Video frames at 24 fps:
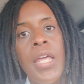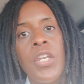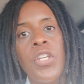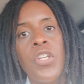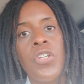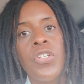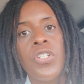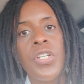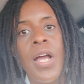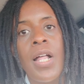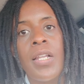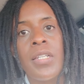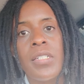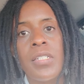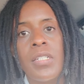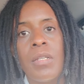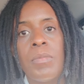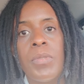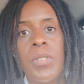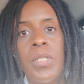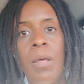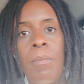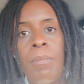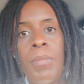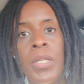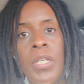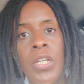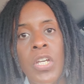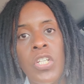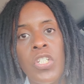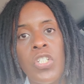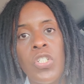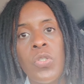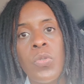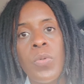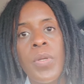and your child is upset
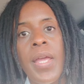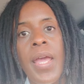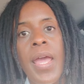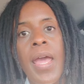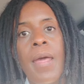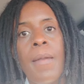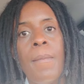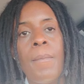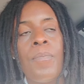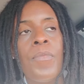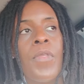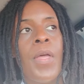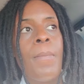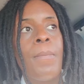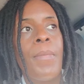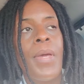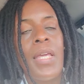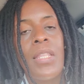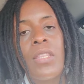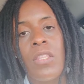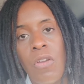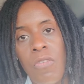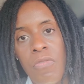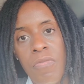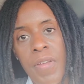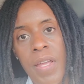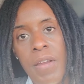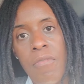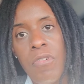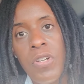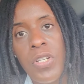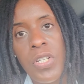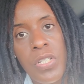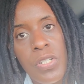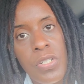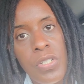because you can't make their
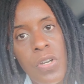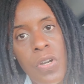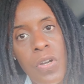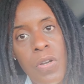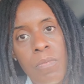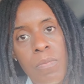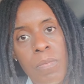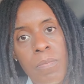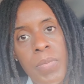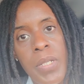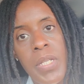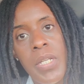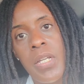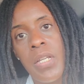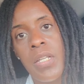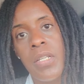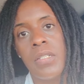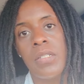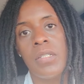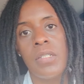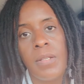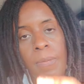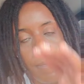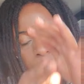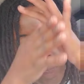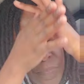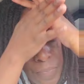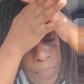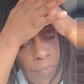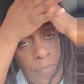favorite dessert because